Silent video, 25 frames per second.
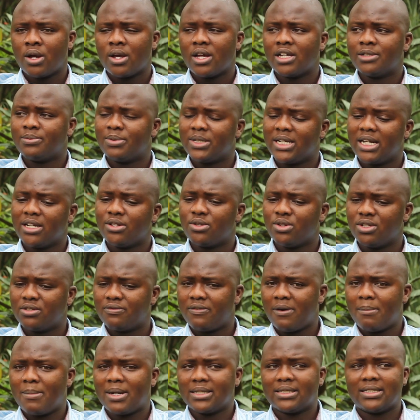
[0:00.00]

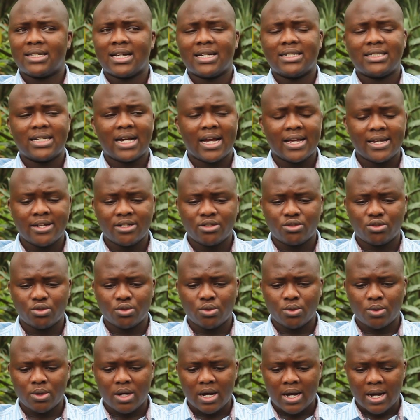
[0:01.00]

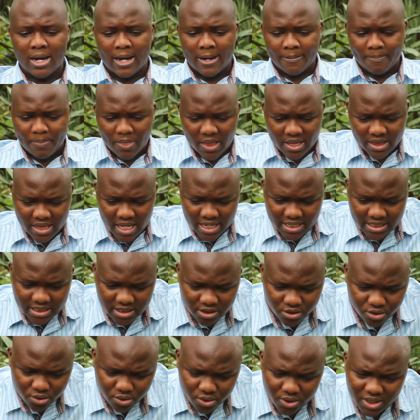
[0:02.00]
that
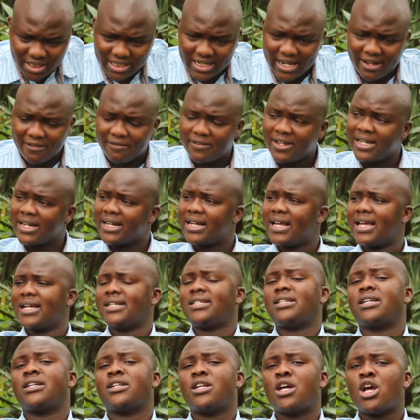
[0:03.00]
do not have
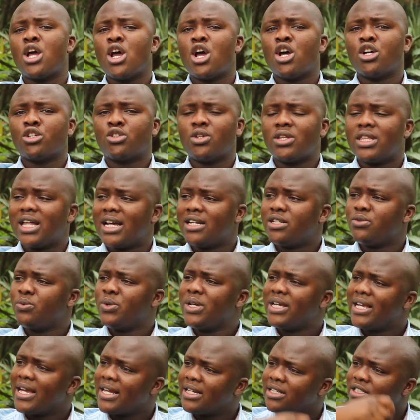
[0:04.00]
irrigation, so that
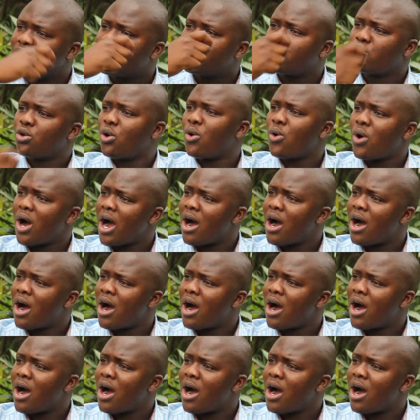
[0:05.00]
we can store